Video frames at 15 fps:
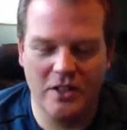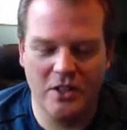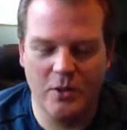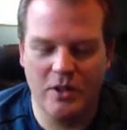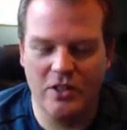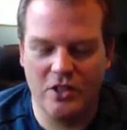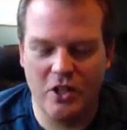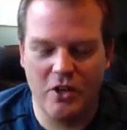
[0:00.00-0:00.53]

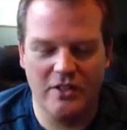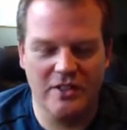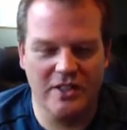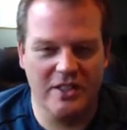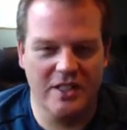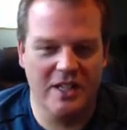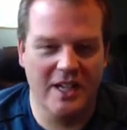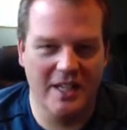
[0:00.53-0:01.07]
US dollar has
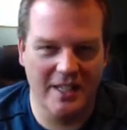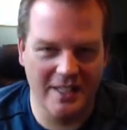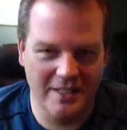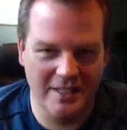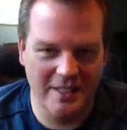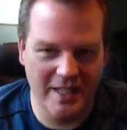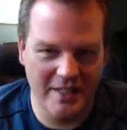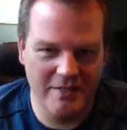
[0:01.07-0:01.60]

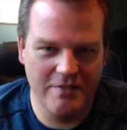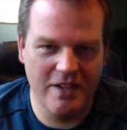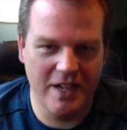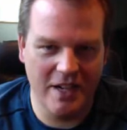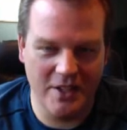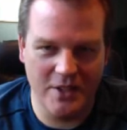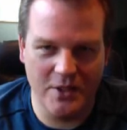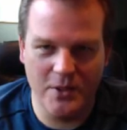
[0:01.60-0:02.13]
declined in
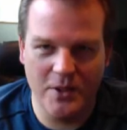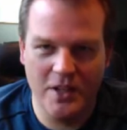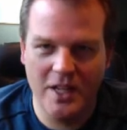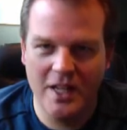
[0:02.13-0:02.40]
value